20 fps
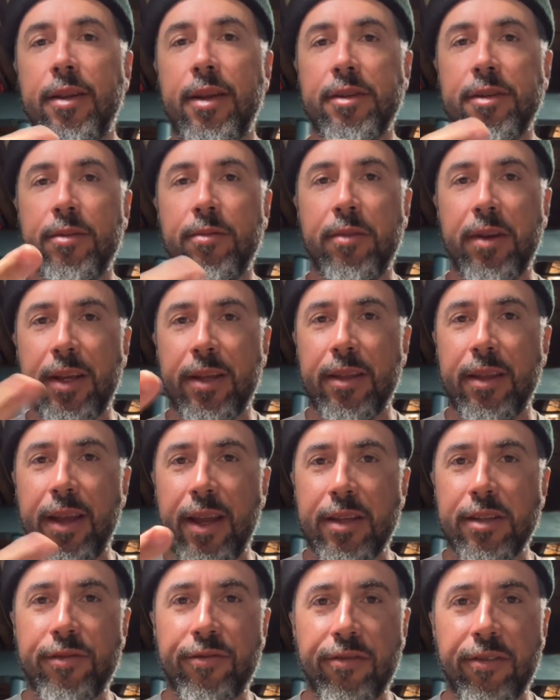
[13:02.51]
doesn't wiggle
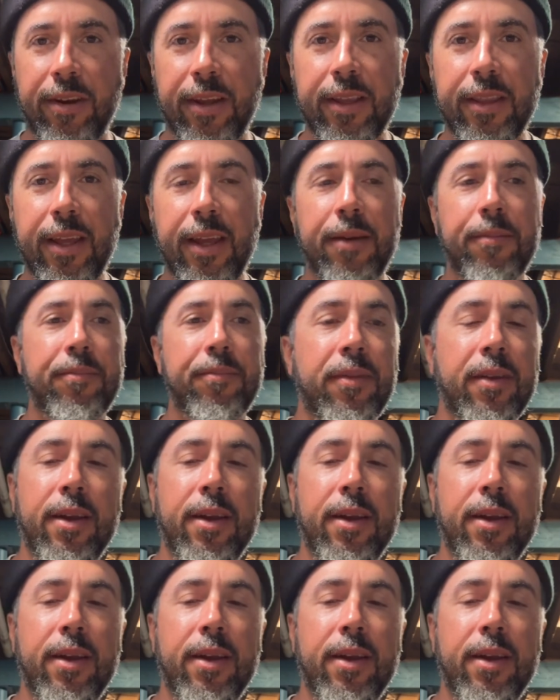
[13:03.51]
as freely,